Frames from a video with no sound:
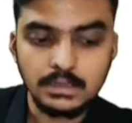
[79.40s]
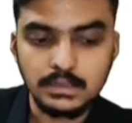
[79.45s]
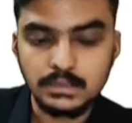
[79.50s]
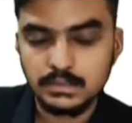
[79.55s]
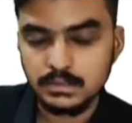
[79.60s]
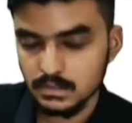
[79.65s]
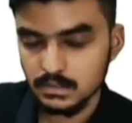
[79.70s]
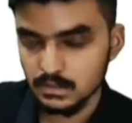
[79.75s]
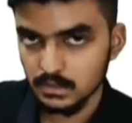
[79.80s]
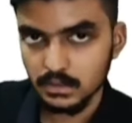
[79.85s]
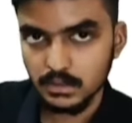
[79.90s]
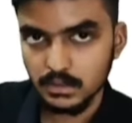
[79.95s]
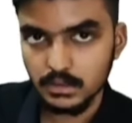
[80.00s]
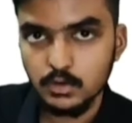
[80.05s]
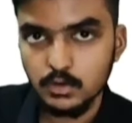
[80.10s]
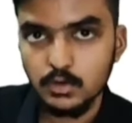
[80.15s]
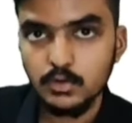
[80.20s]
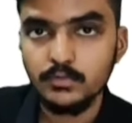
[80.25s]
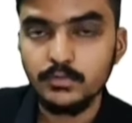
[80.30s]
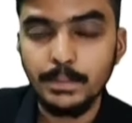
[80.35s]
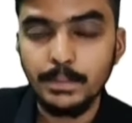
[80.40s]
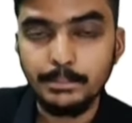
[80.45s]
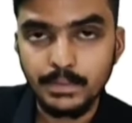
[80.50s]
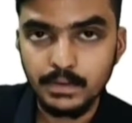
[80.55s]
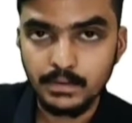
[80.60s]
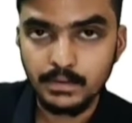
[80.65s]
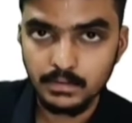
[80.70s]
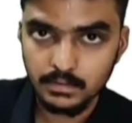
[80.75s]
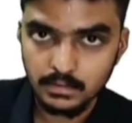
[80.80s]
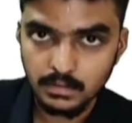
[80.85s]

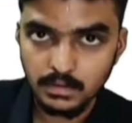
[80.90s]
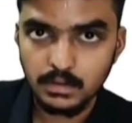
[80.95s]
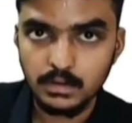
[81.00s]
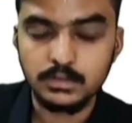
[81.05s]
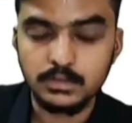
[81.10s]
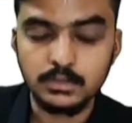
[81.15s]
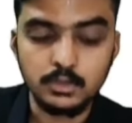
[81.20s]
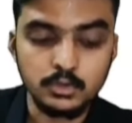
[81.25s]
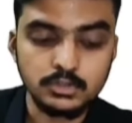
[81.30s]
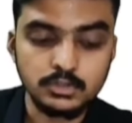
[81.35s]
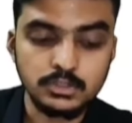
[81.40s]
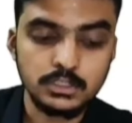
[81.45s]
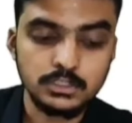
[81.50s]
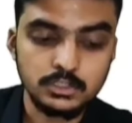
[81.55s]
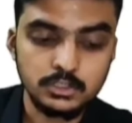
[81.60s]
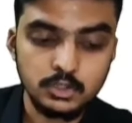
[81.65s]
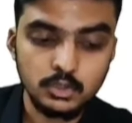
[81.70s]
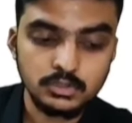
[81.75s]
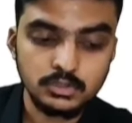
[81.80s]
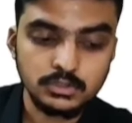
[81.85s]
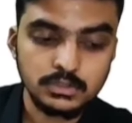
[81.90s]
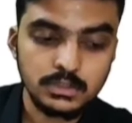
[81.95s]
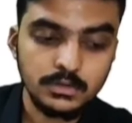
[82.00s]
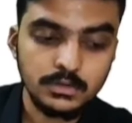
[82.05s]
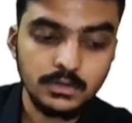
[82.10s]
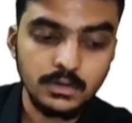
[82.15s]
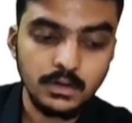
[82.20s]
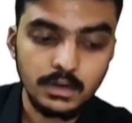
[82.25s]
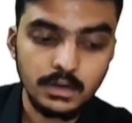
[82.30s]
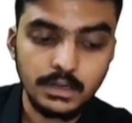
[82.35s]
weapon use. It shows the
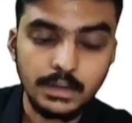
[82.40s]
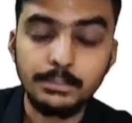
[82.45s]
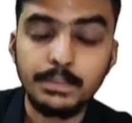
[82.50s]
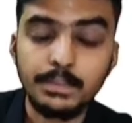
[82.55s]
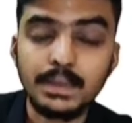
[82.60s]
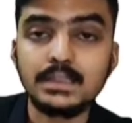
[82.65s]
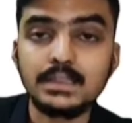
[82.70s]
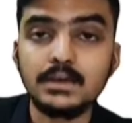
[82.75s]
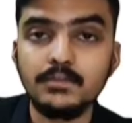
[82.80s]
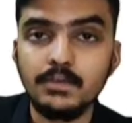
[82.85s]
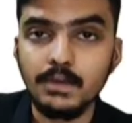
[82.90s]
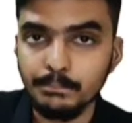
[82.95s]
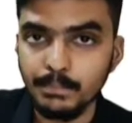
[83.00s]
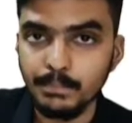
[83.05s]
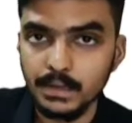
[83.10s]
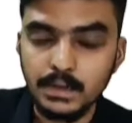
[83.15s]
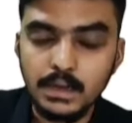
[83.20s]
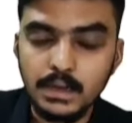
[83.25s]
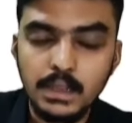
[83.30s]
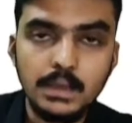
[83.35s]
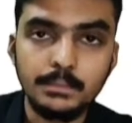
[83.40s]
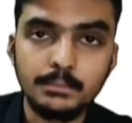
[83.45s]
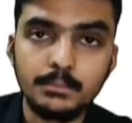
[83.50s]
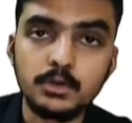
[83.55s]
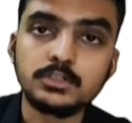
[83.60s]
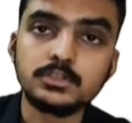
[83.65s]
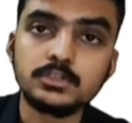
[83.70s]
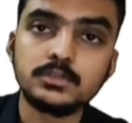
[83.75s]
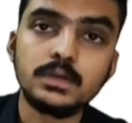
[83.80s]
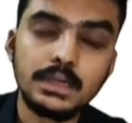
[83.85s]
depict the weapon. Bruise
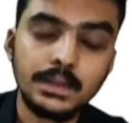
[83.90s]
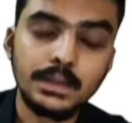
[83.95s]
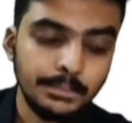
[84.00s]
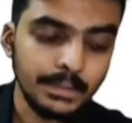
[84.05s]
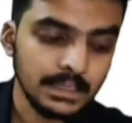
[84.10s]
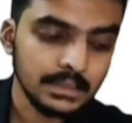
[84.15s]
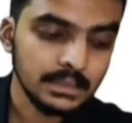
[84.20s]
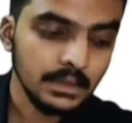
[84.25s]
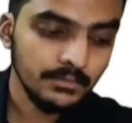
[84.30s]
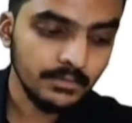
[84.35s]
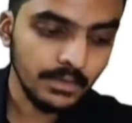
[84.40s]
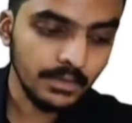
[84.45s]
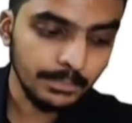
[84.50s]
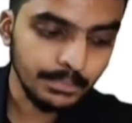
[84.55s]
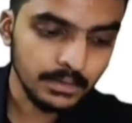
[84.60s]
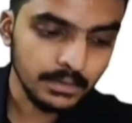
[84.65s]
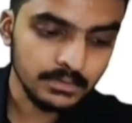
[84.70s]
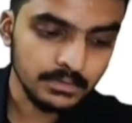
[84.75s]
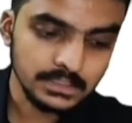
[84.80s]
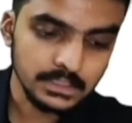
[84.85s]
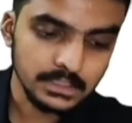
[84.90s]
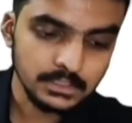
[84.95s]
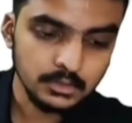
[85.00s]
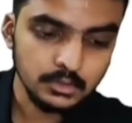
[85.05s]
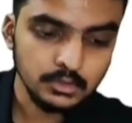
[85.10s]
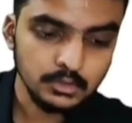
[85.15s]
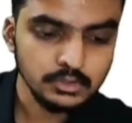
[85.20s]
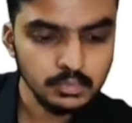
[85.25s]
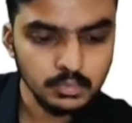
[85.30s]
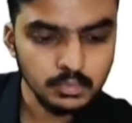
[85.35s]
will depict the weapon which has used.
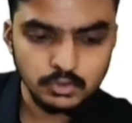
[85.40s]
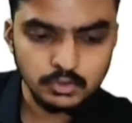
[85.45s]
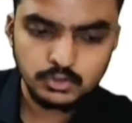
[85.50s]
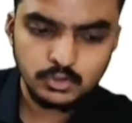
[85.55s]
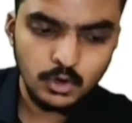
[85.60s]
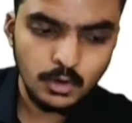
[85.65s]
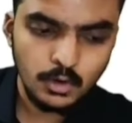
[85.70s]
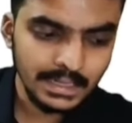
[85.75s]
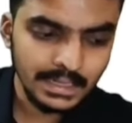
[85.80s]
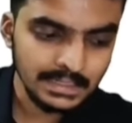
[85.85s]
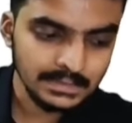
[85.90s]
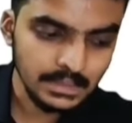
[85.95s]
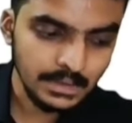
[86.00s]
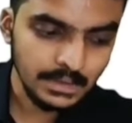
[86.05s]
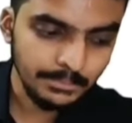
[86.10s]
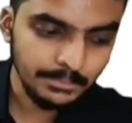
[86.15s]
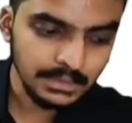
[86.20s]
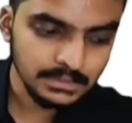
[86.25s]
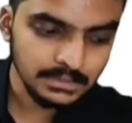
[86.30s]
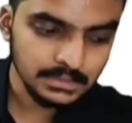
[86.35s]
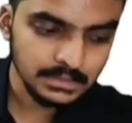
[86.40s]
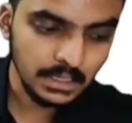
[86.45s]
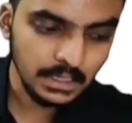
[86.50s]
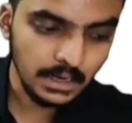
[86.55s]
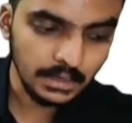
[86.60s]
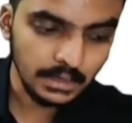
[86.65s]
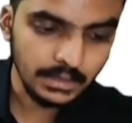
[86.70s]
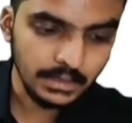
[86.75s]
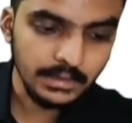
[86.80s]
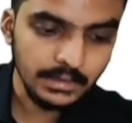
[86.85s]
Most common example is
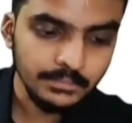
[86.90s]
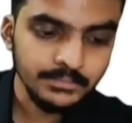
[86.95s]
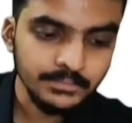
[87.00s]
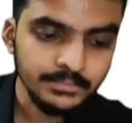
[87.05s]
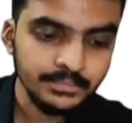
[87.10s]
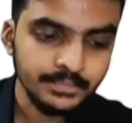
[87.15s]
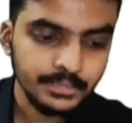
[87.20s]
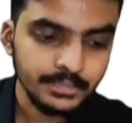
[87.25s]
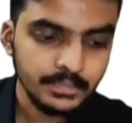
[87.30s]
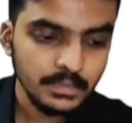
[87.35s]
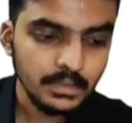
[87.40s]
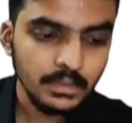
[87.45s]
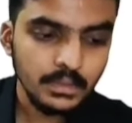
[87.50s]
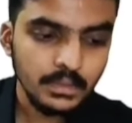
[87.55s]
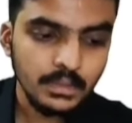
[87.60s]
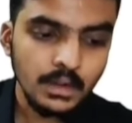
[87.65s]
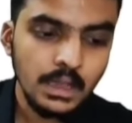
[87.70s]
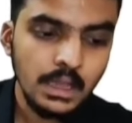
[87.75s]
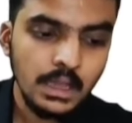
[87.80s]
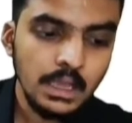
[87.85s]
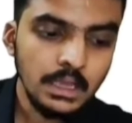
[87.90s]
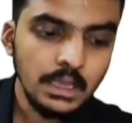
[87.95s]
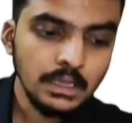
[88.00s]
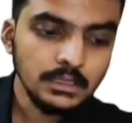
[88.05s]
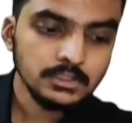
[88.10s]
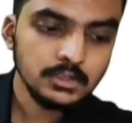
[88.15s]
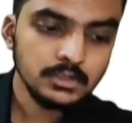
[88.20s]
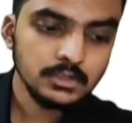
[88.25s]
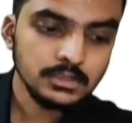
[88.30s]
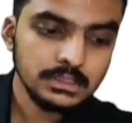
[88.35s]
Lottie. So
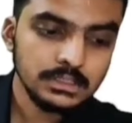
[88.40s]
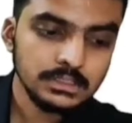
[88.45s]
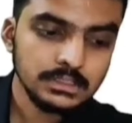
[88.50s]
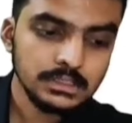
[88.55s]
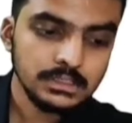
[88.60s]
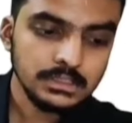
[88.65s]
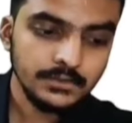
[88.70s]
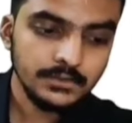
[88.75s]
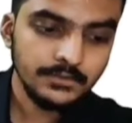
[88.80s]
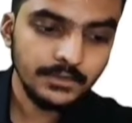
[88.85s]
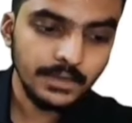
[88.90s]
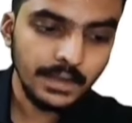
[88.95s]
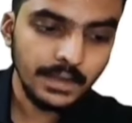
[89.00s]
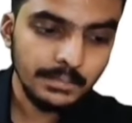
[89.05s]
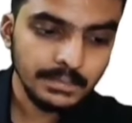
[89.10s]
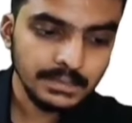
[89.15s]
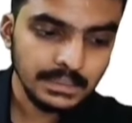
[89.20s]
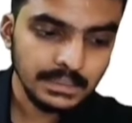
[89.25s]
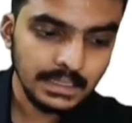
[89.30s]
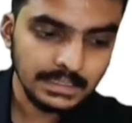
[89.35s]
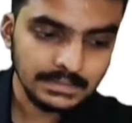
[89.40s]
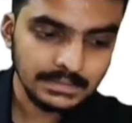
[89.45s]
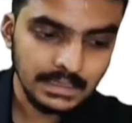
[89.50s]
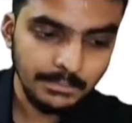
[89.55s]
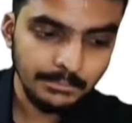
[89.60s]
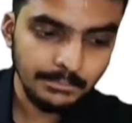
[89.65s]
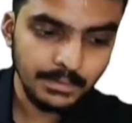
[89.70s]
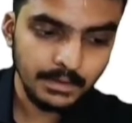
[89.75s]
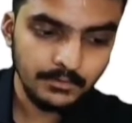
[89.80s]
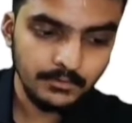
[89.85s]
this is the famous example
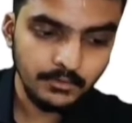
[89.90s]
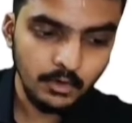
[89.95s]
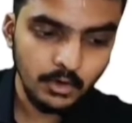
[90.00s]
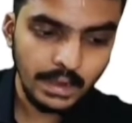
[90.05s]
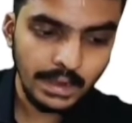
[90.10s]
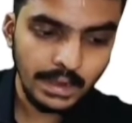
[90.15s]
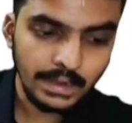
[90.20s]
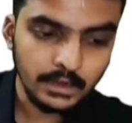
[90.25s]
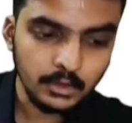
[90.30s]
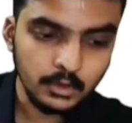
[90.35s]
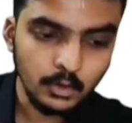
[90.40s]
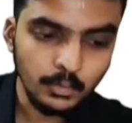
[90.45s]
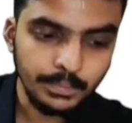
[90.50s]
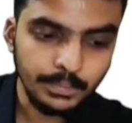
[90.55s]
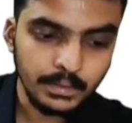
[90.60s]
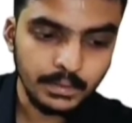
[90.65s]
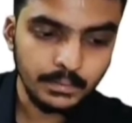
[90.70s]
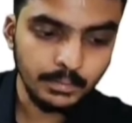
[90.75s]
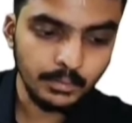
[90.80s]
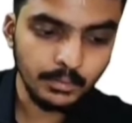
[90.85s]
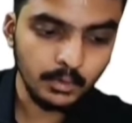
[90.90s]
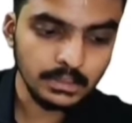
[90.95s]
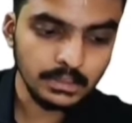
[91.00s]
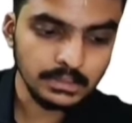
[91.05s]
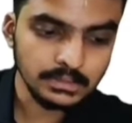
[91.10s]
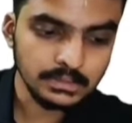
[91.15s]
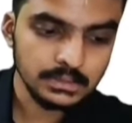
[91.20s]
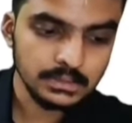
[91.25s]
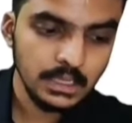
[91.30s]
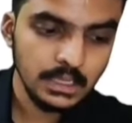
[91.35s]
for ectopic
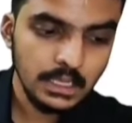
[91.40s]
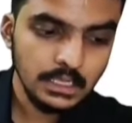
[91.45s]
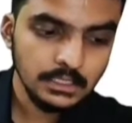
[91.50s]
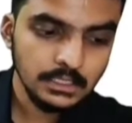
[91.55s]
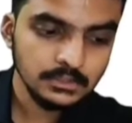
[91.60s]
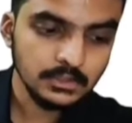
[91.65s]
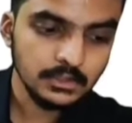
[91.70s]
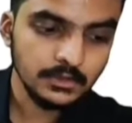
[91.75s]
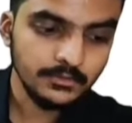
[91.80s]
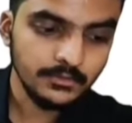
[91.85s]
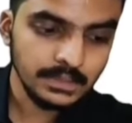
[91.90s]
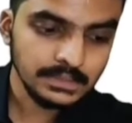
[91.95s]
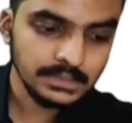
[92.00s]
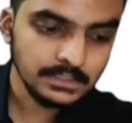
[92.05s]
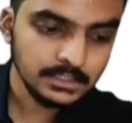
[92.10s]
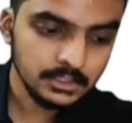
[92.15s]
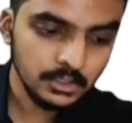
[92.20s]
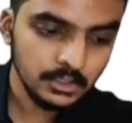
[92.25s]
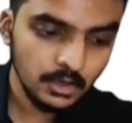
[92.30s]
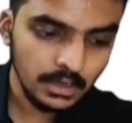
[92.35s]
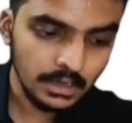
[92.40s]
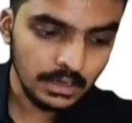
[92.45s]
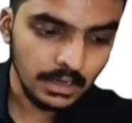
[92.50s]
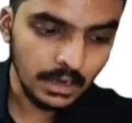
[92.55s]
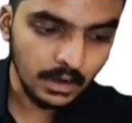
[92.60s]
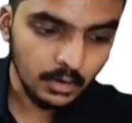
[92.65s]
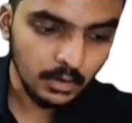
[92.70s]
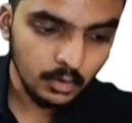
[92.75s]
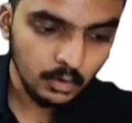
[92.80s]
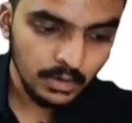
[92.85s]
bruise. So the first, your
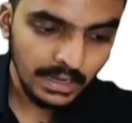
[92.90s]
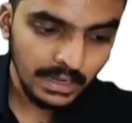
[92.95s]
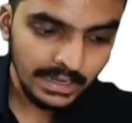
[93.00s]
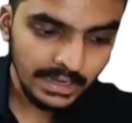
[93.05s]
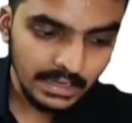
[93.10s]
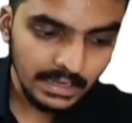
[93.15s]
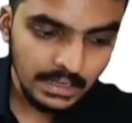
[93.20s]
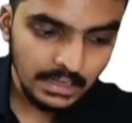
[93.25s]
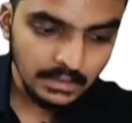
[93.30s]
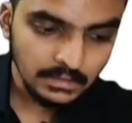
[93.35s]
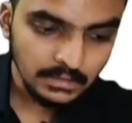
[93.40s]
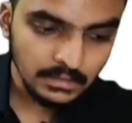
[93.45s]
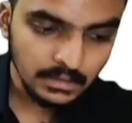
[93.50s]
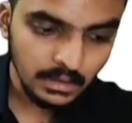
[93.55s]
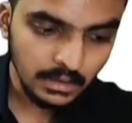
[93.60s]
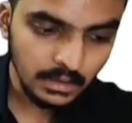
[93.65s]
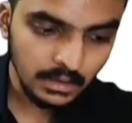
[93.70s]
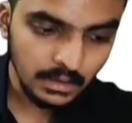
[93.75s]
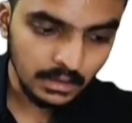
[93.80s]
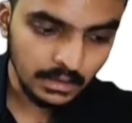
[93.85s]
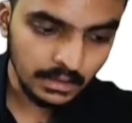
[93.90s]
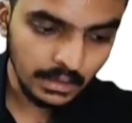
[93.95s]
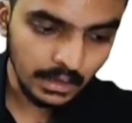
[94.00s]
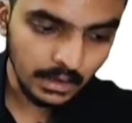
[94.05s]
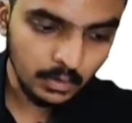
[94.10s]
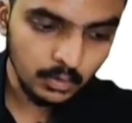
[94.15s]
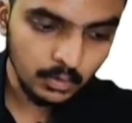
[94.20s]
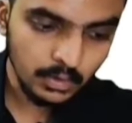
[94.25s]
raccoonei. Raccoonei